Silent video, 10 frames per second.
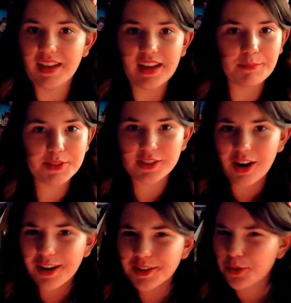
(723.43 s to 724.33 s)
And I'm
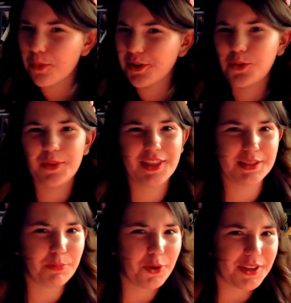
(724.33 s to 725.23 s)
starting to wonder what
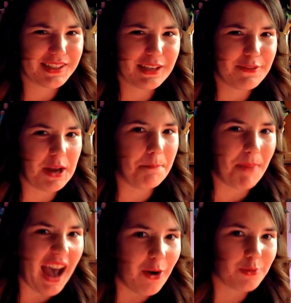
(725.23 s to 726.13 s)
this book is even
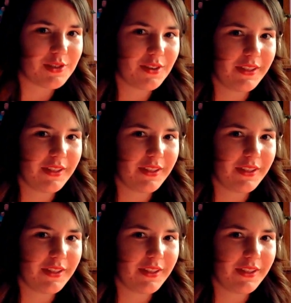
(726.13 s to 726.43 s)
about.